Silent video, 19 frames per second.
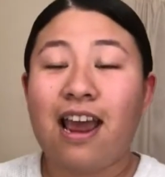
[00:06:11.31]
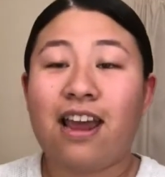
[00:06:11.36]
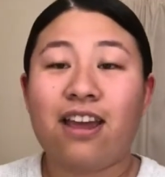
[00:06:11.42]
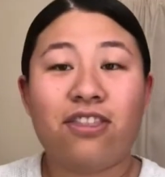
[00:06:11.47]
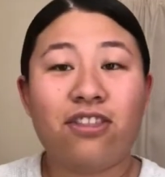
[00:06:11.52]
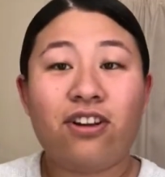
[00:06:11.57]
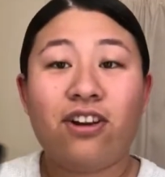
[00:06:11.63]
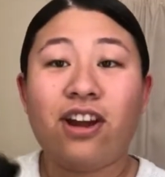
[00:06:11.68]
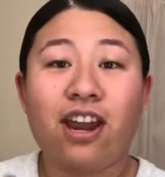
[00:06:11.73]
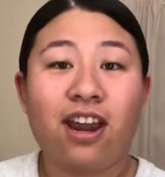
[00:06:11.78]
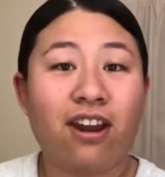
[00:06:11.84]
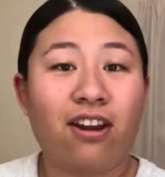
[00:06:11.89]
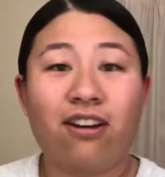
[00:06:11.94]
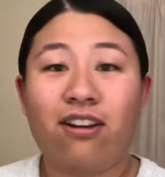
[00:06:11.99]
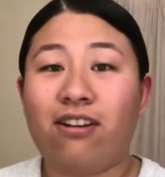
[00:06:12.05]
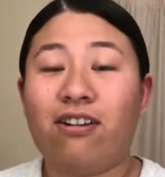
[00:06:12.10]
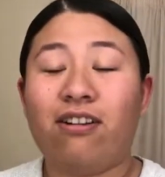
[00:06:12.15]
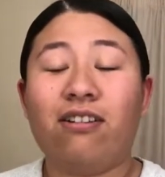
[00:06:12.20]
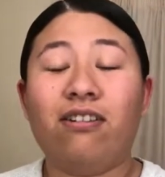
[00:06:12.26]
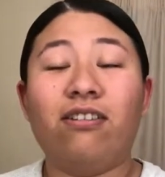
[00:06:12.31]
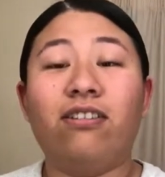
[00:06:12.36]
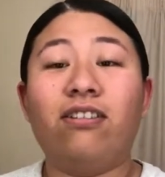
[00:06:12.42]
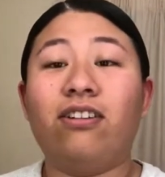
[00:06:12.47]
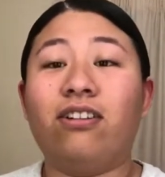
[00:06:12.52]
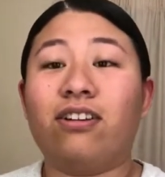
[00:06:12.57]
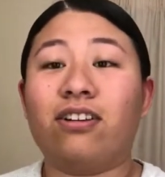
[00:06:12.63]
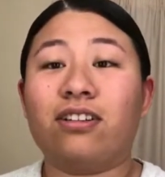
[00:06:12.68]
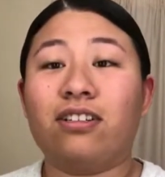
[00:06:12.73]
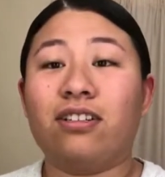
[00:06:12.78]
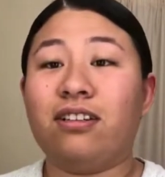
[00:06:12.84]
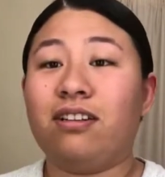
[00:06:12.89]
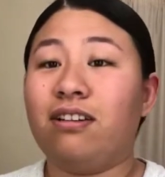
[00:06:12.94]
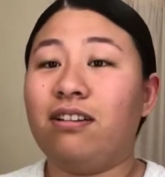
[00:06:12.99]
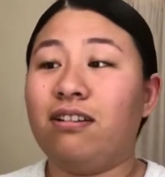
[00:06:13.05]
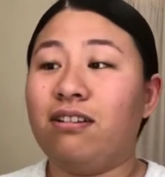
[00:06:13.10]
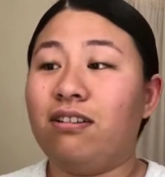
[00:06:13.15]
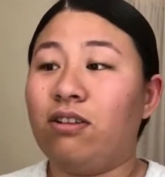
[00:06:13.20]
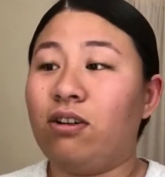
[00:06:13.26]
and their hair looked,
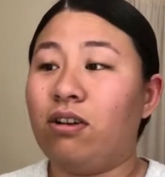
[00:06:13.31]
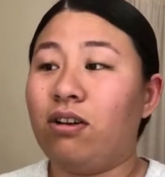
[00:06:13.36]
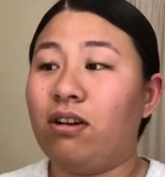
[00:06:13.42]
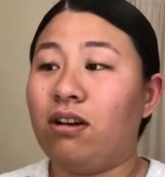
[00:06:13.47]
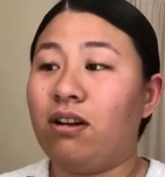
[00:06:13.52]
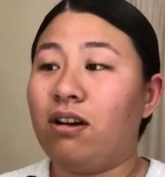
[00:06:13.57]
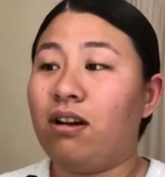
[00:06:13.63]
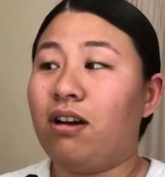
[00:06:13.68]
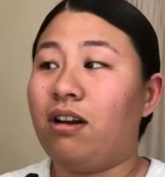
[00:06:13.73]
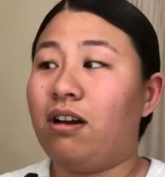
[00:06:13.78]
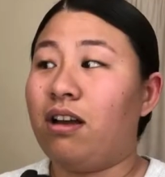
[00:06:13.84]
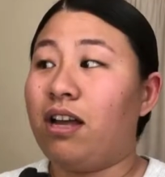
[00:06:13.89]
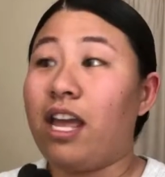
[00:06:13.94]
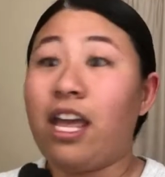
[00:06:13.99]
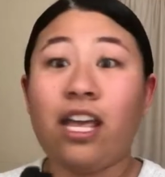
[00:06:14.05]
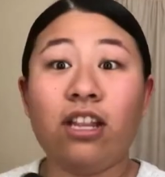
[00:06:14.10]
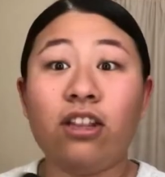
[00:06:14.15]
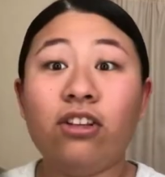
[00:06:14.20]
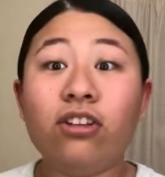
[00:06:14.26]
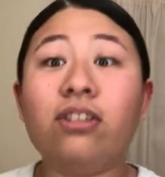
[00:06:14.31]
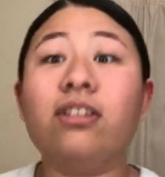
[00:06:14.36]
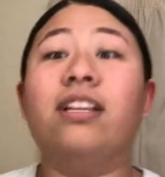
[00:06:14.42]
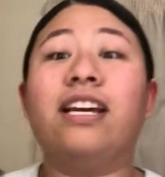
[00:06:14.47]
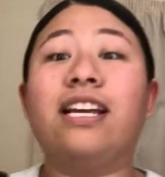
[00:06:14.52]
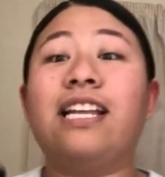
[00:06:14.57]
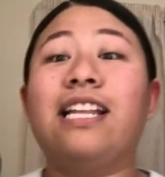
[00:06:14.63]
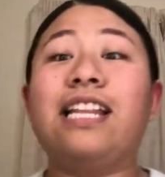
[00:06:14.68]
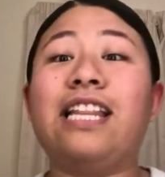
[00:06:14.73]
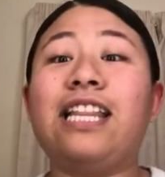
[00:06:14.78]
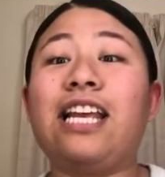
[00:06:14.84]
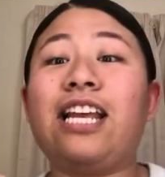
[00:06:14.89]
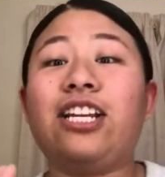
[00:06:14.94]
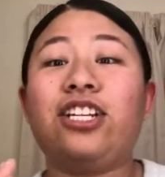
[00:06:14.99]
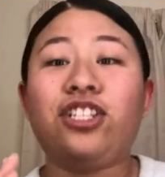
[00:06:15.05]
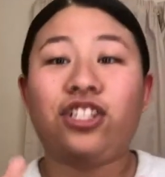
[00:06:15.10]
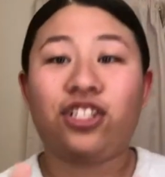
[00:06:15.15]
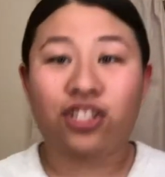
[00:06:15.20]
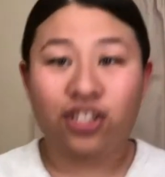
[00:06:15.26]
it looked like
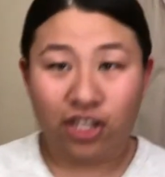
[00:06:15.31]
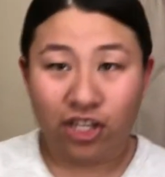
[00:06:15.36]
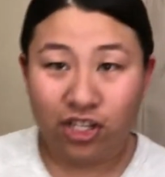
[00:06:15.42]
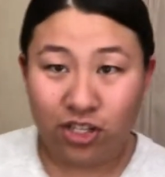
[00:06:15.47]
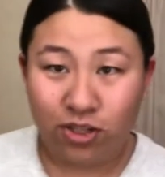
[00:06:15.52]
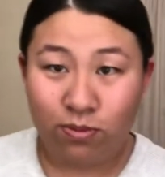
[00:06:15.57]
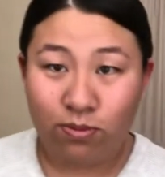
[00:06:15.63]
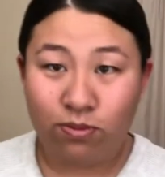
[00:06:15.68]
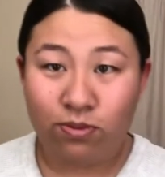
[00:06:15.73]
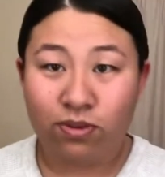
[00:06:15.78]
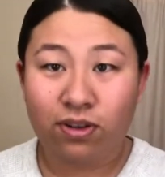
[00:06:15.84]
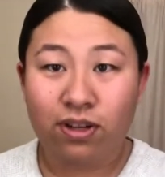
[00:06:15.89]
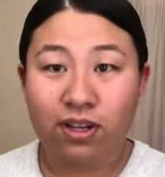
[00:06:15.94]
they just,